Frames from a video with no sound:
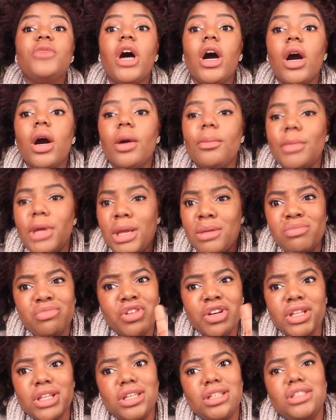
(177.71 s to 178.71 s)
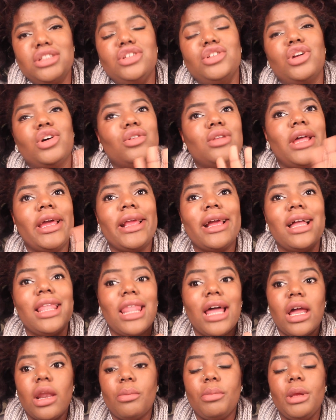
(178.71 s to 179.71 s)
in Brooklyn, you know, like a
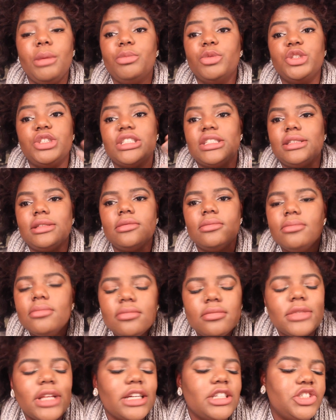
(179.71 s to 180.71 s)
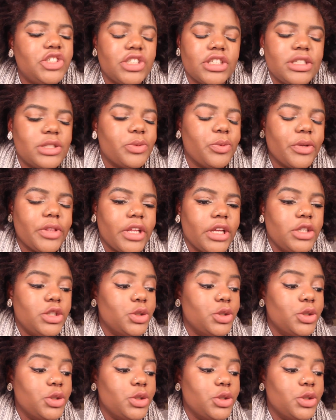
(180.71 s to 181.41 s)
lot of people that's just what they